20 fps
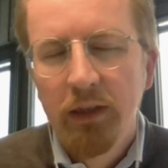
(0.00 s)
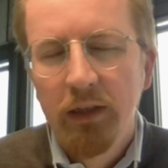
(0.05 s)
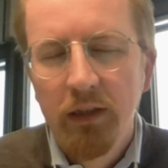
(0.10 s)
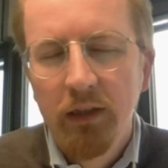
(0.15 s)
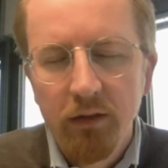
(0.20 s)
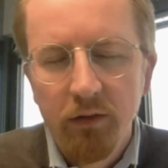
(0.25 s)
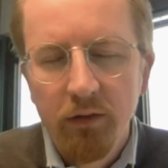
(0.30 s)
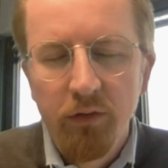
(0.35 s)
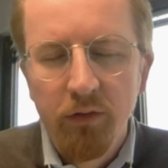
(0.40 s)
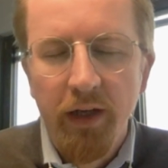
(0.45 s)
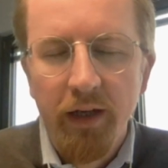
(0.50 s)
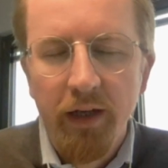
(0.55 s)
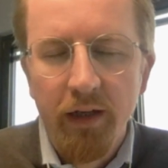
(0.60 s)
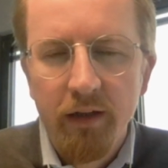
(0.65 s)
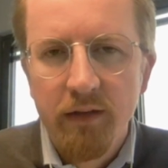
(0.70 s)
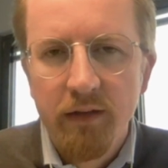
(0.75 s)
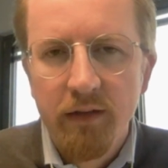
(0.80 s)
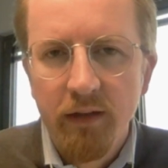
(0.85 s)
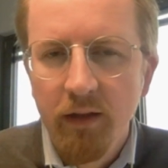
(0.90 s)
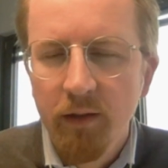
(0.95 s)
today
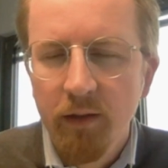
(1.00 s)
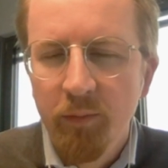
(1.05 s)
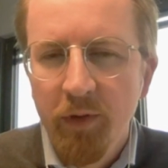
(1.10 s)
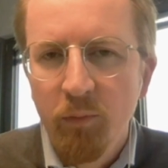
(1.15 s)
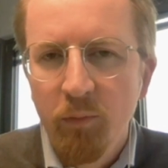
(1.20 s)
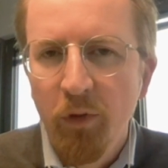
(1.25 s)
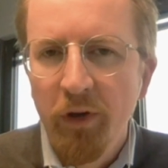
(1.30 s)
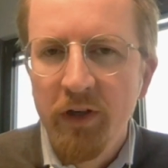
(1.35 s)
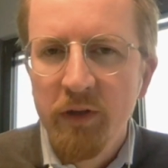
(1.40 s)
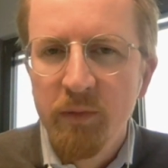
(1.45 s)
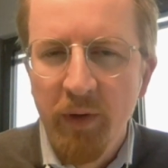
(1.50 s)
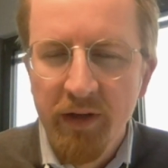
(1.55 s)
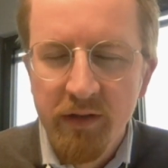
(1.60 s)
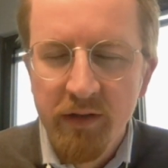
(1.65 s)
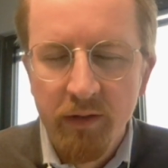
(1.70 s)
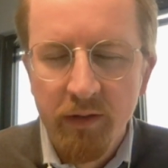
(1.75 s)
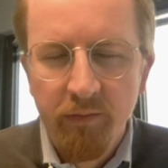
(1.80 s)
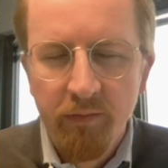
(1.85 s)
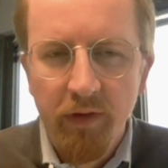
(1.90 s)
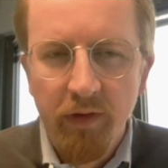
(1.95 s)
still a bit more
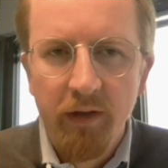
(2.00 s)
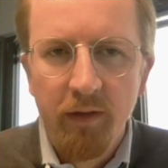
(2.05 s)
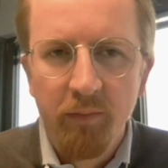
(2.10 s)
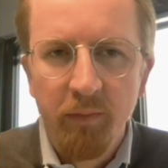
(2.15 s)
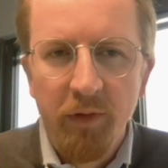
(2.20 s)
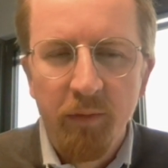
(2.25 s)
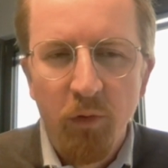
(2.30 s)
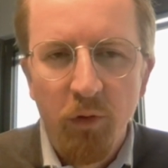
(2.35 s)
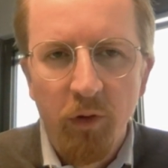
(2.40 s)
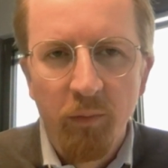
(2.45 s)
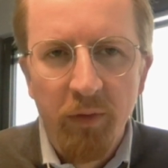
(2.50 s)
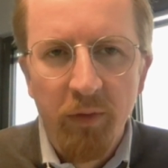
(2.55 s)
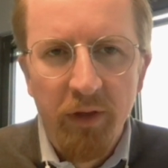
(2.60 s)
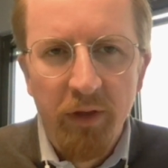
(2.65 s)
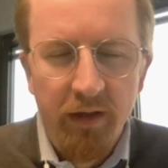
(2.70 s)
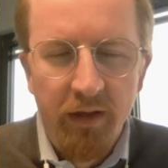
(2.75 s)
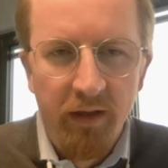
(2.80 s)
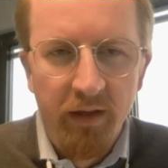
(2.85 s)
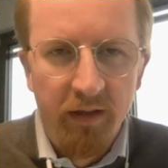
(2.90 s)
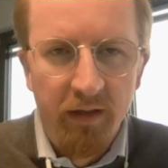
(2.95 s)
expensive and a bit more
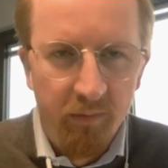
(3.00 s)
complicated.